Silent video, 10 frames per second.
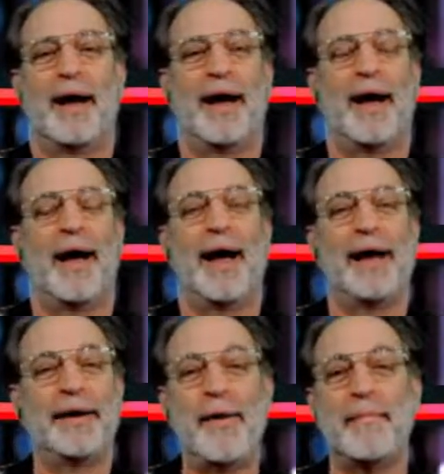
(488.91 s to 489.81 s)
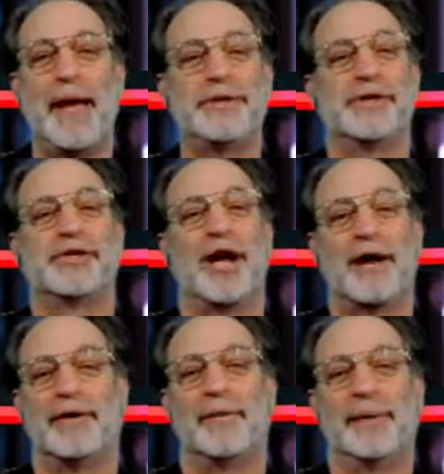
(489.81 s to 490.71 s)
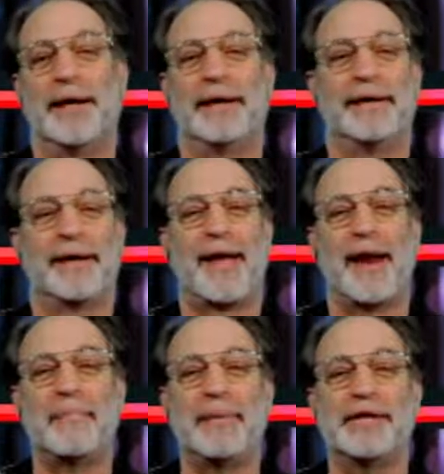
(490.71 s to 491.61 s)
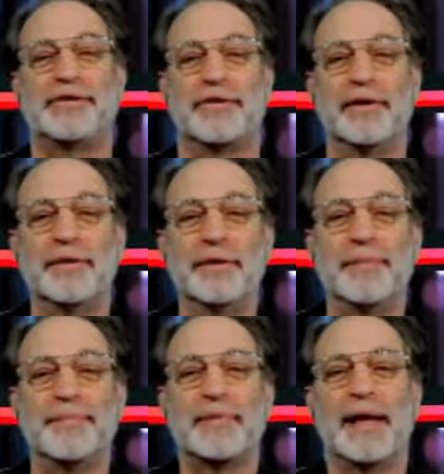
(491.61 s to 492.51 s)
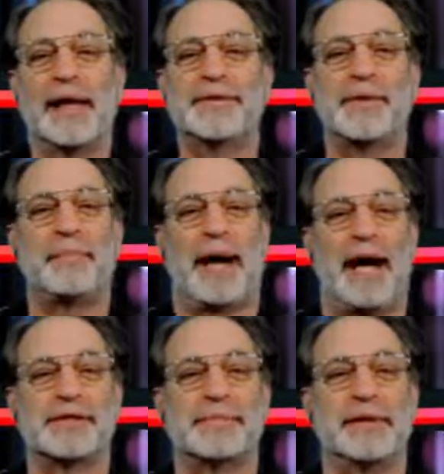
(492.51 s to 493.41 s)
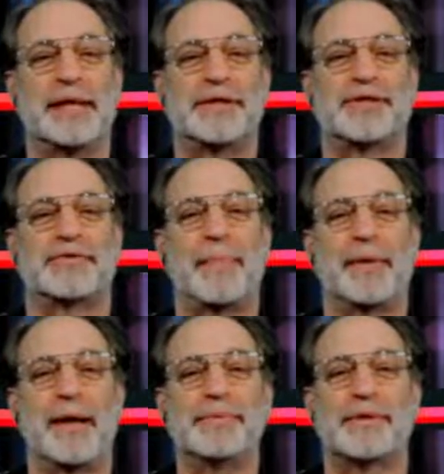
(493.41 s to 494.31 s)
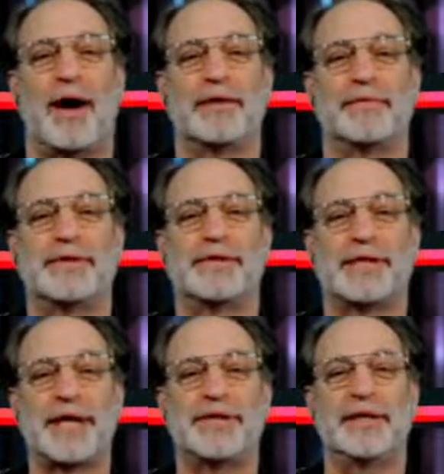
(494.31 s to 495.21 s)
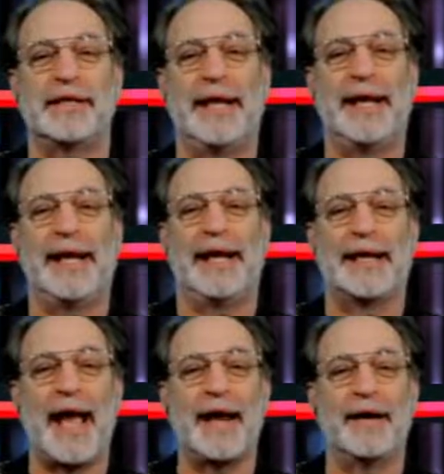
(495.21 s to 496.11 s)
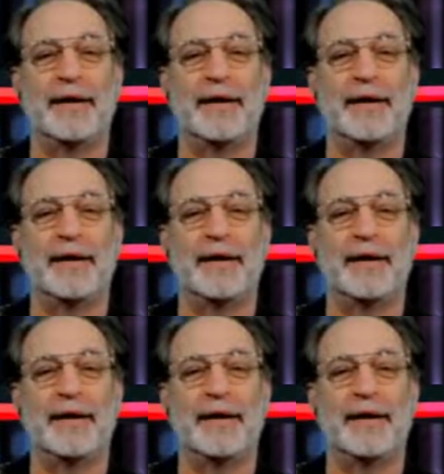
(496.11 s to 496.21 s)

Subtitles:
I know I made you chuckle, but can it be true? Is it possible that strip clubs are the recession leading indicator?